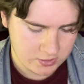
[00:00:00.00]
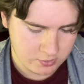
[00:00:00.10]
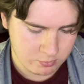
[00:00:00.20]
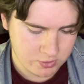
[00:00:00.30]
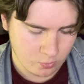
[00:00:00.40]
He
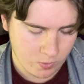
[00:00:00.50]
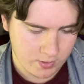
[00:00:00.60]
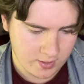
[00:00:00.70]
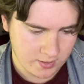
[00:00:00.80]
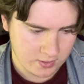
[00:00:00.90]
was the one
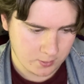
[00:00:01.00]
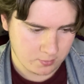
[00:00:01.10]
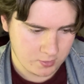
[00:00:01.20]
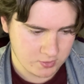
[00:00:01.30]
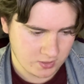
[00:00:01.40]
that ended up,
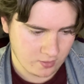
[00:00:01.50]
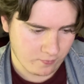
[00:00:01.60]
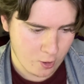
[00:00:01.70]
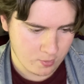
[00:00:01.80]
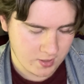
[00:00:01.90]
he was like the farmer